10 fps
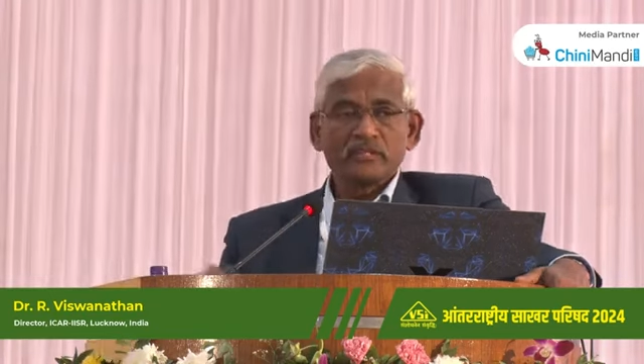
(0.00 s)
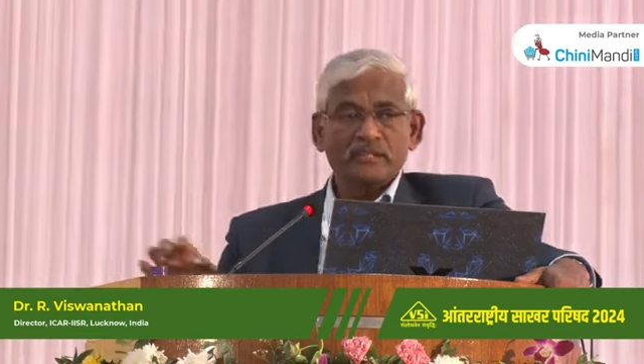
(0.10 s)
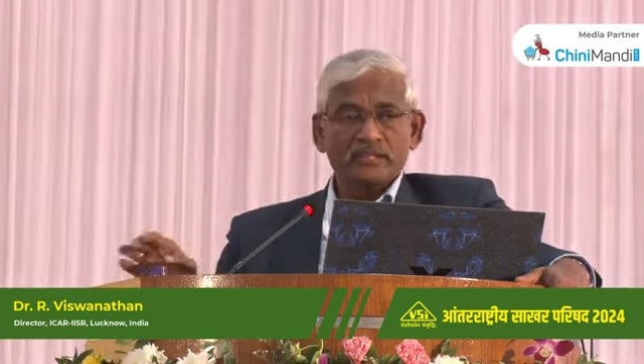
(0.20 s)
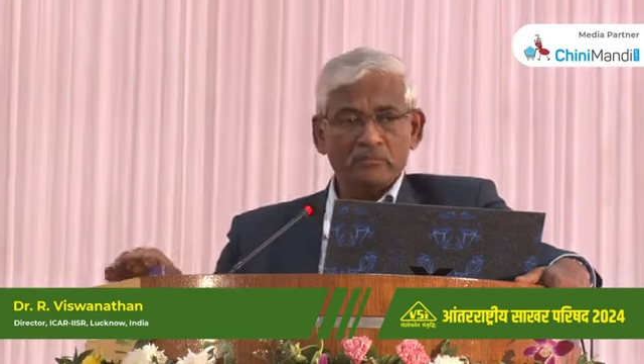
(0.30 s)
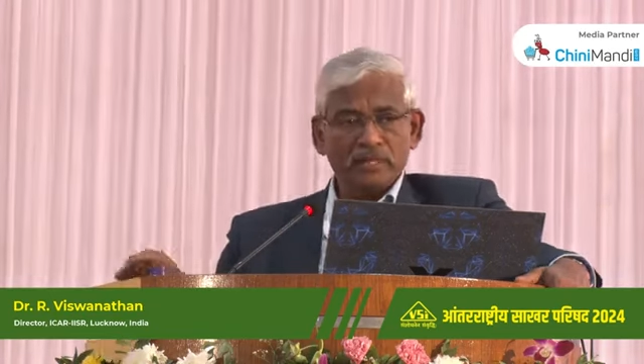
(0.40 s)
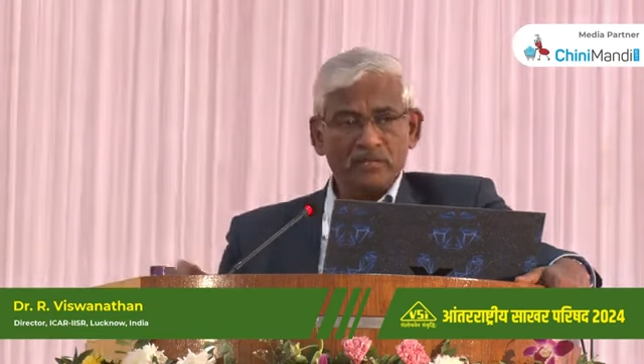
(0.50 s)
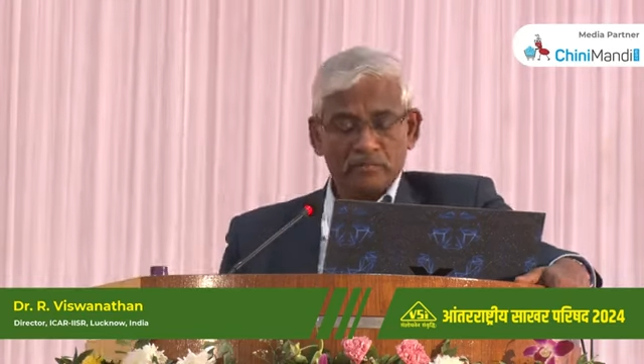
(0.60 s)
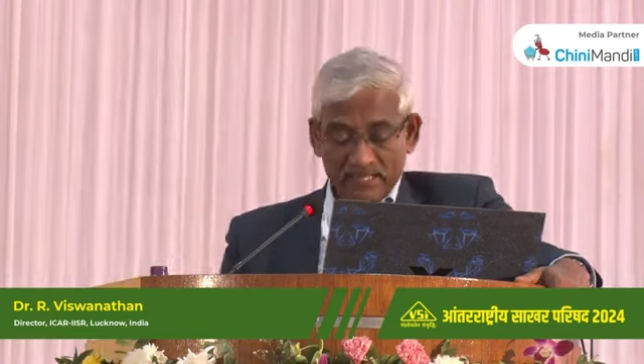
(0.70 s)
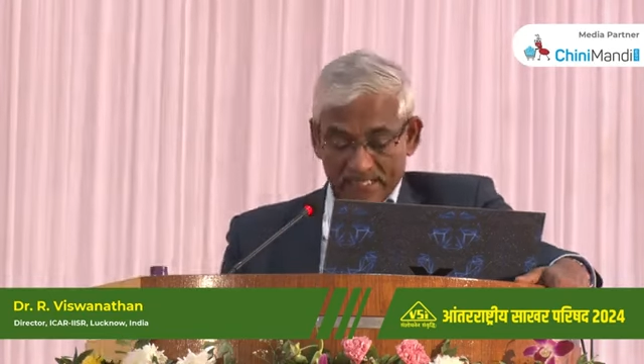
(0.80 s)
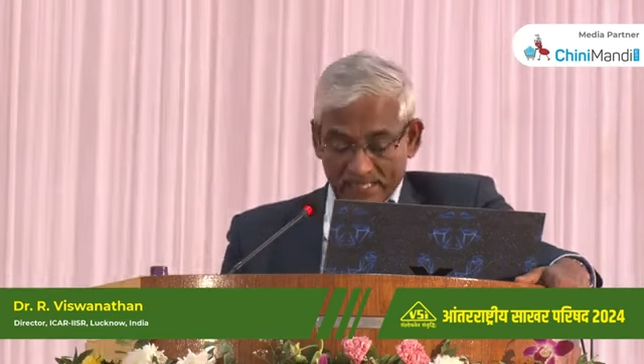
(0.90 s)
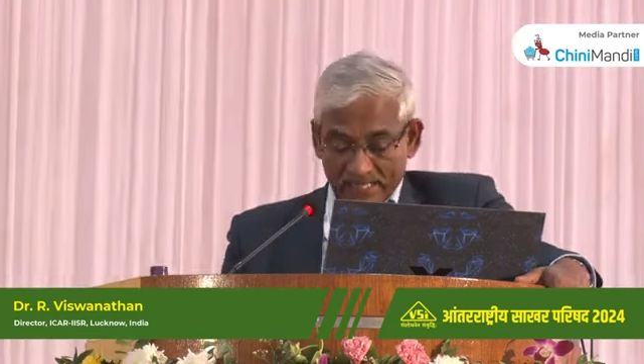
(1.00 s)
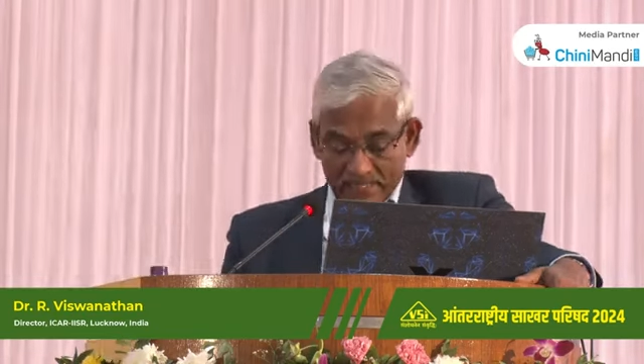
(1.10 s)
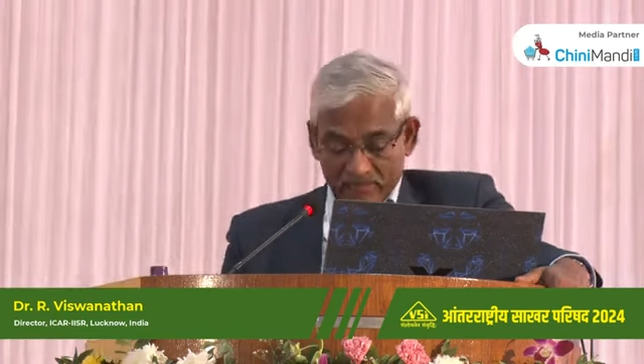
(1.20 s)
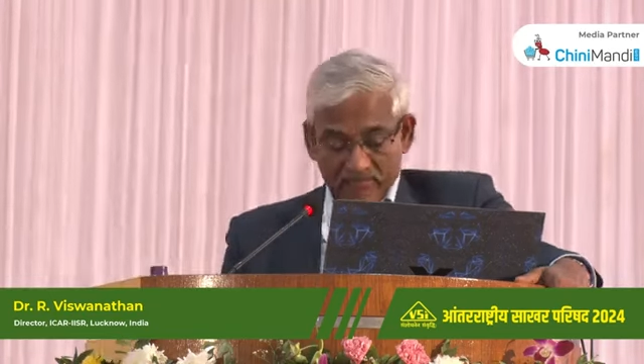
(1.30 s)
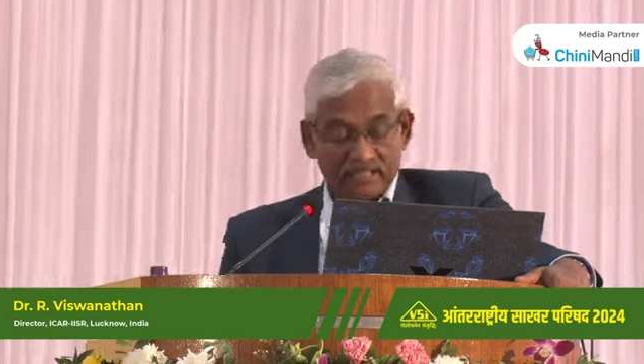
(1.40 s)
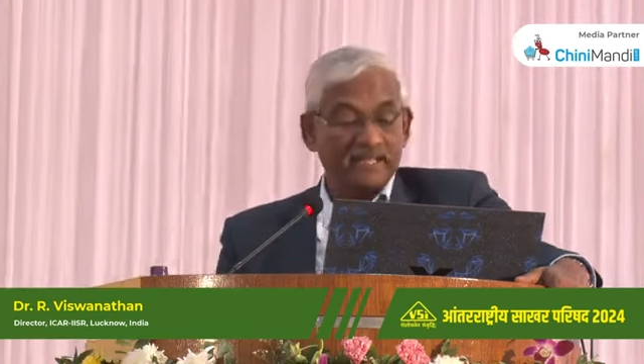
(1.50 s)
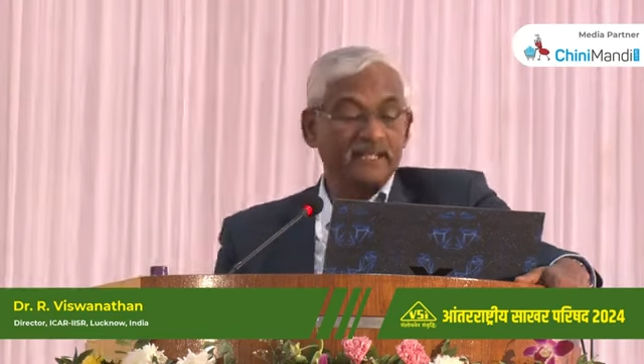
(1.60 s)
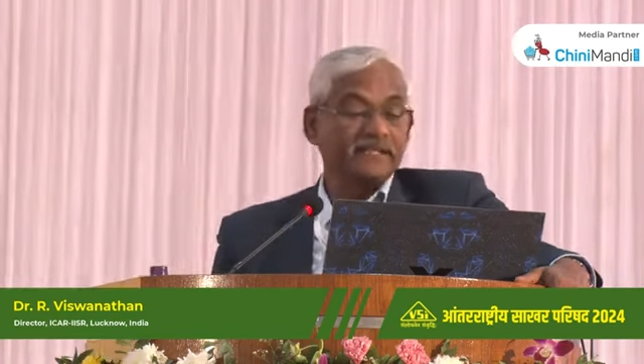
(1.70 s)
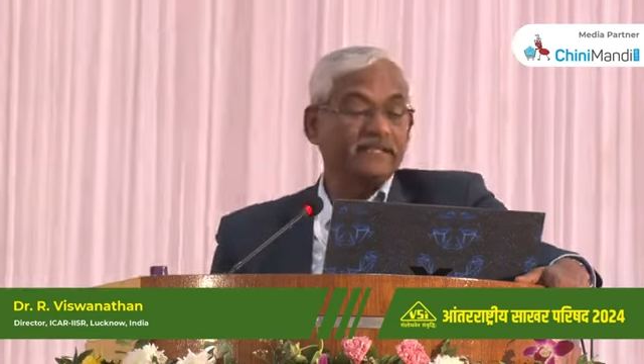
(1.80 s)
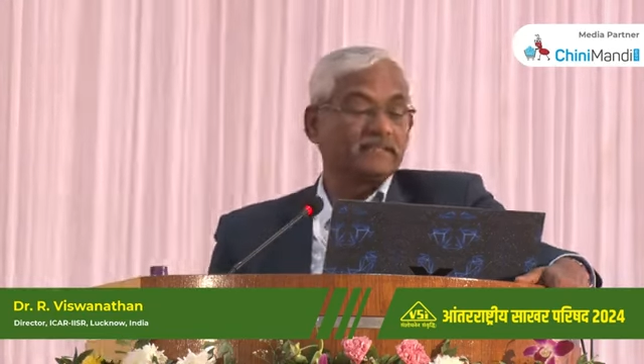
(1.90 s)
the many elite
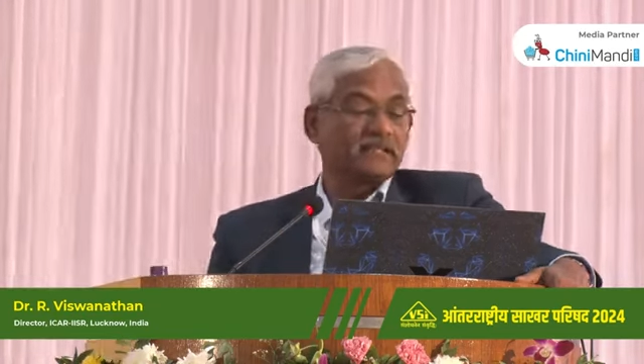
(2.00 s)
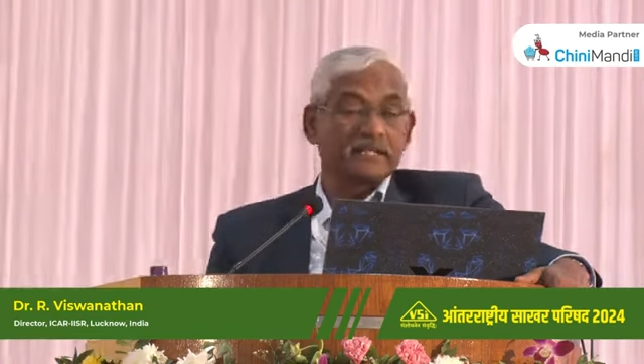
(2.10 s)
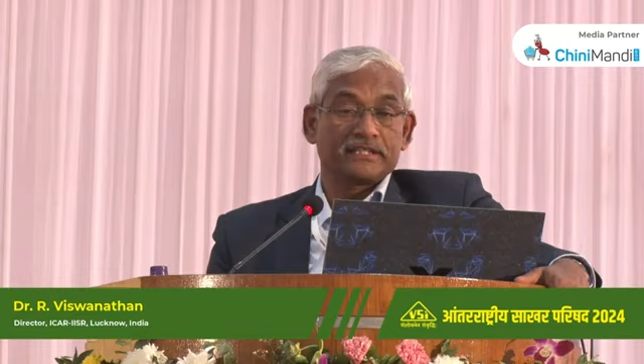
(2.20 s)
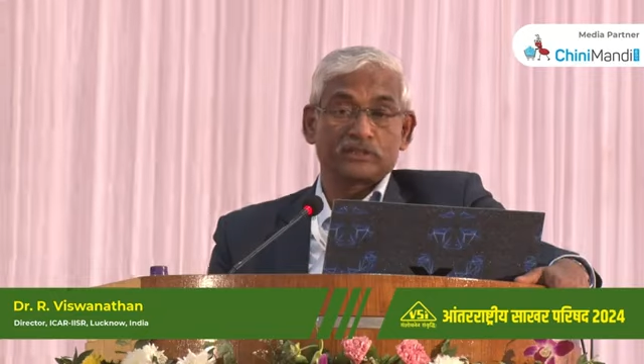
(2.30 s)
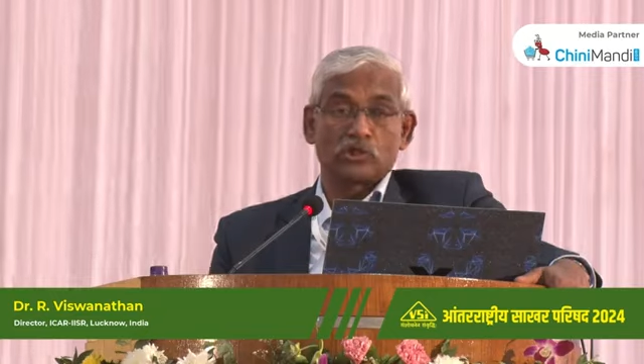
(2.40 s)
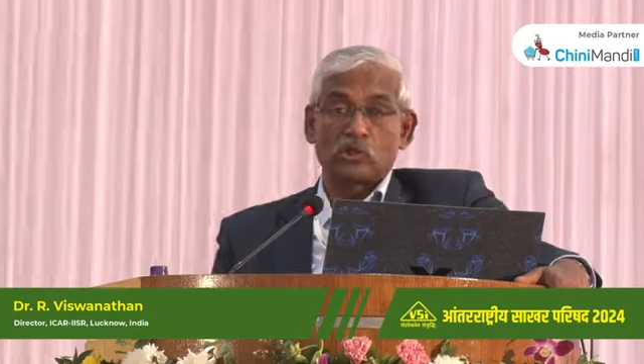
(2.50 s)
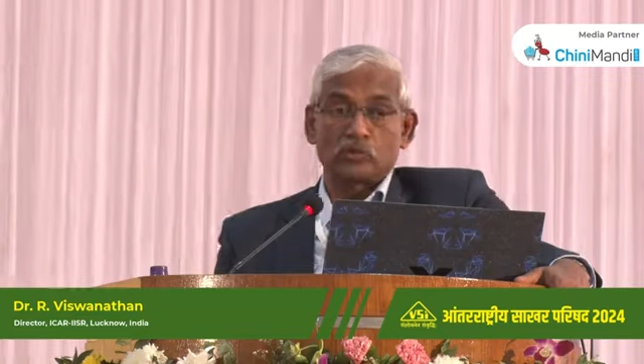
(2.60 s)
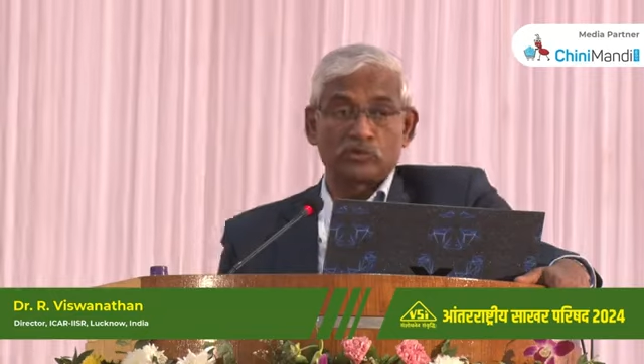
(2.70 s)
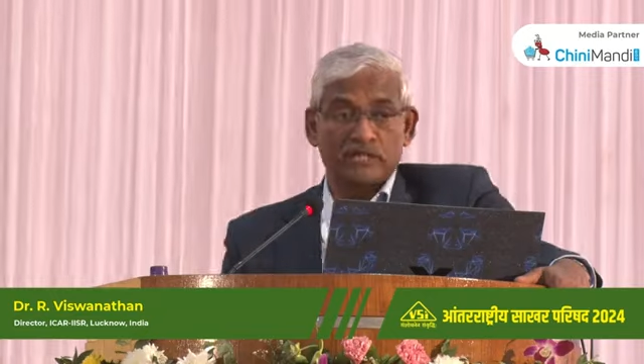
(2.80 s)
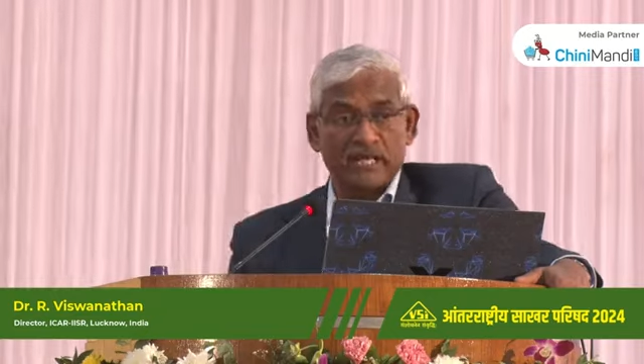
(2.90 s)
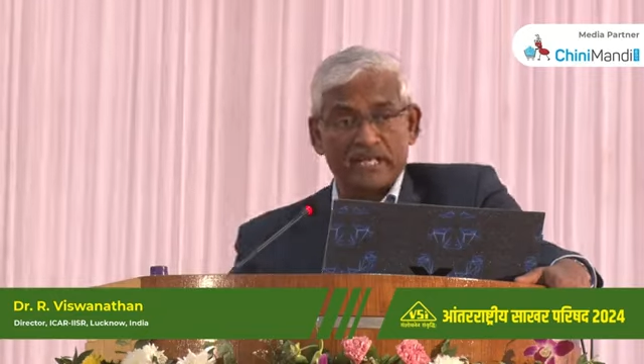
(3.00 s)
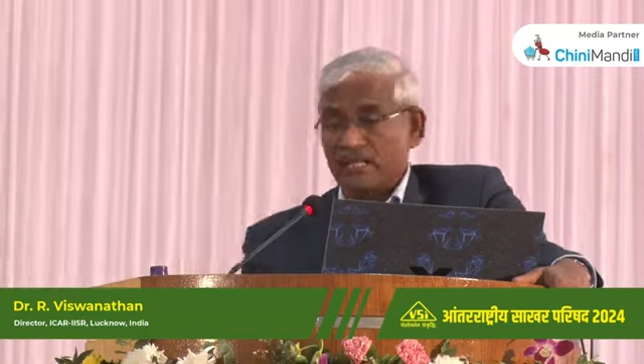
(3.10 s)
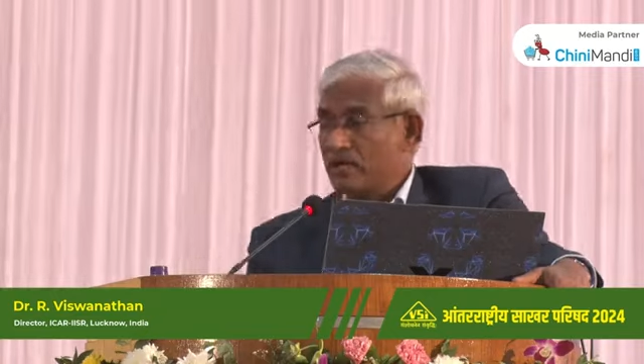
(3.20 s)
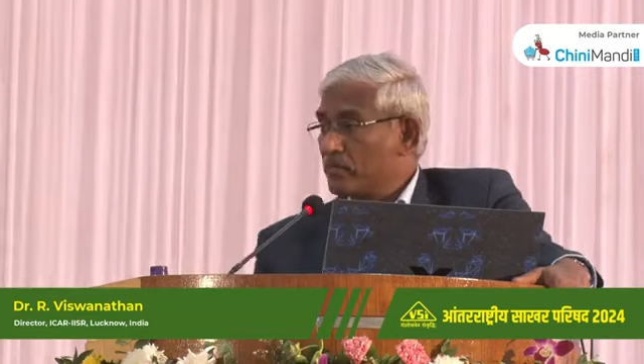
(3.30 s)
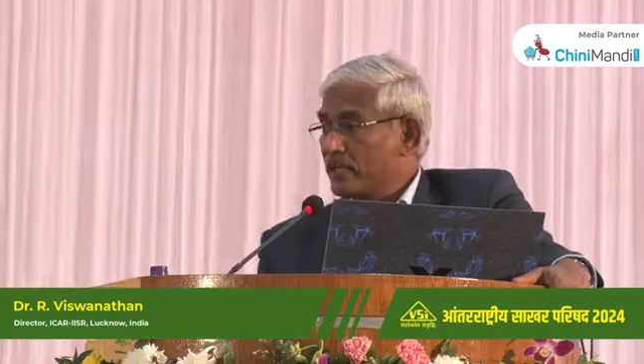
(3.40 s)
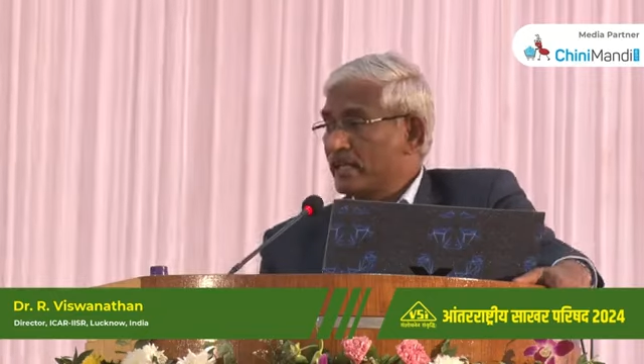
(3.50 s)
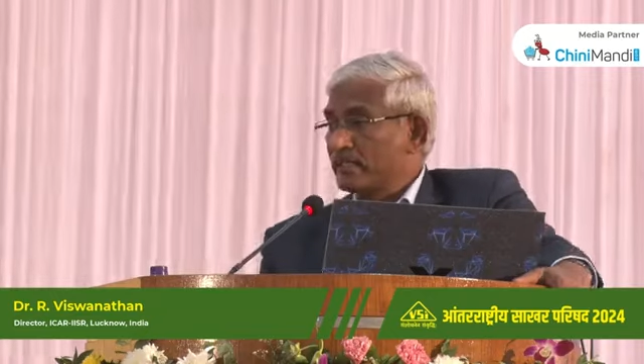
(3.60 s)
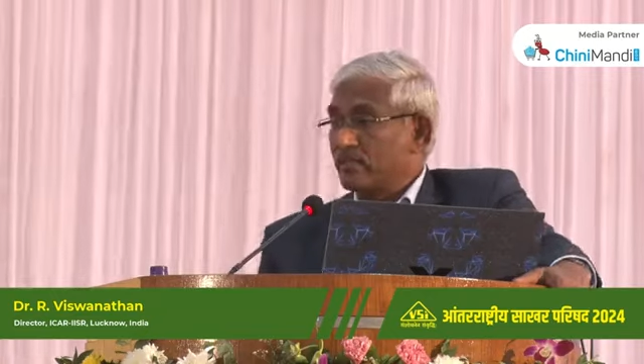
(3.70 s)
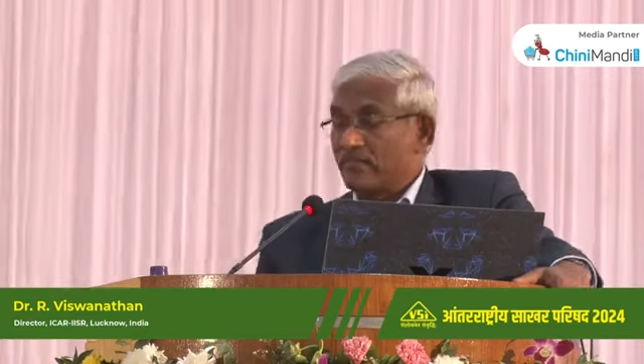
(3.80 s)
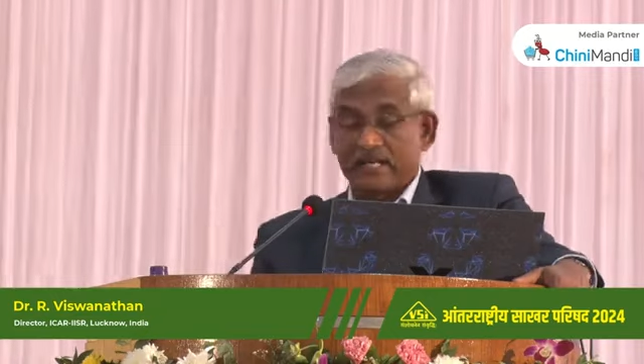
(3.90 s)
varieties like 0238 and many
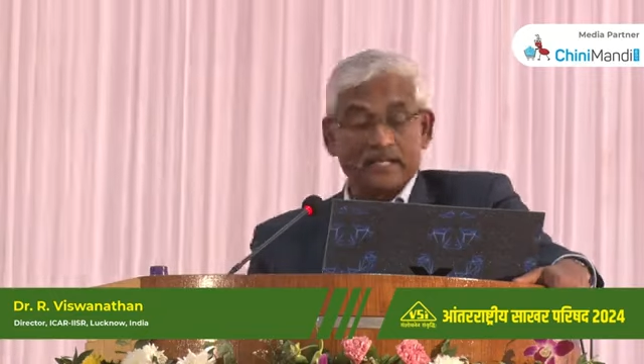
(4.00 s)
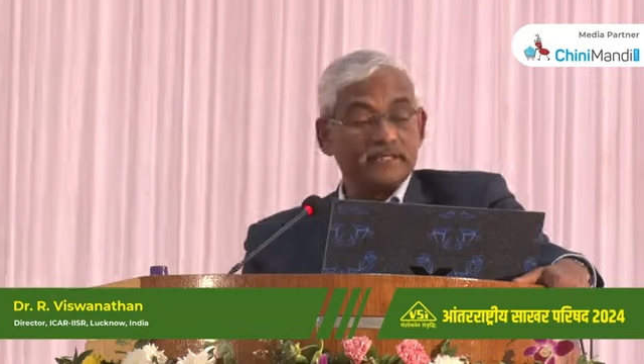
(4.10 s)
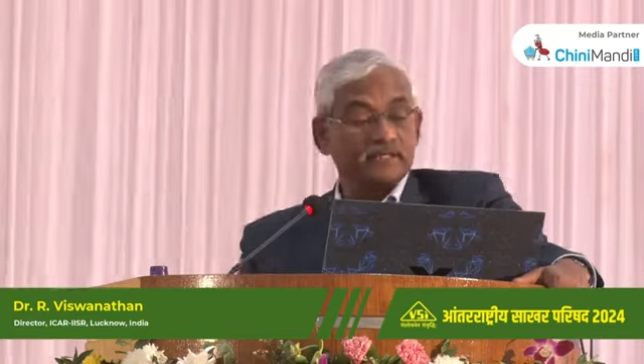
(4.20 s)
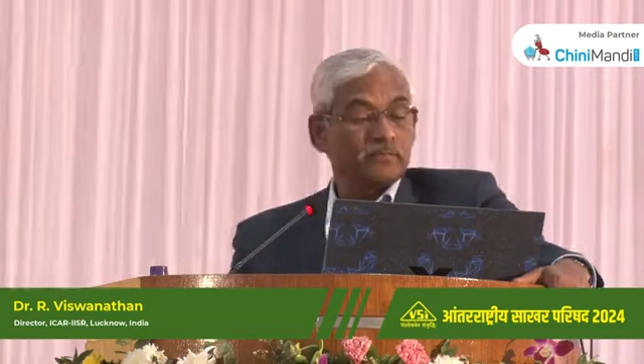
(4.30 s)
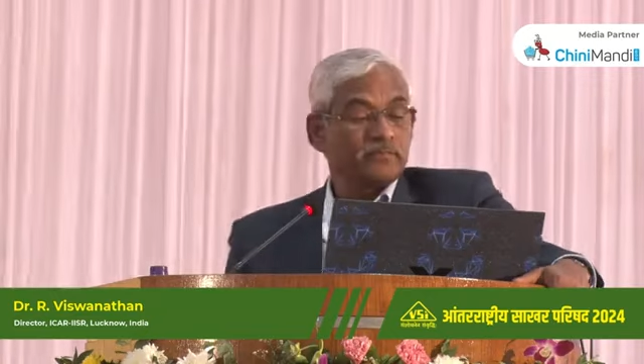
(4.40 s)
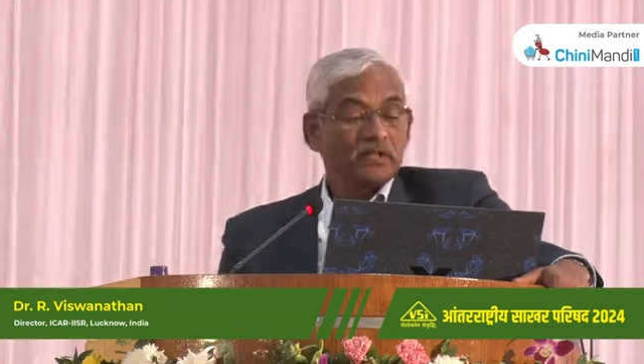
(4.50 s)
other varieties.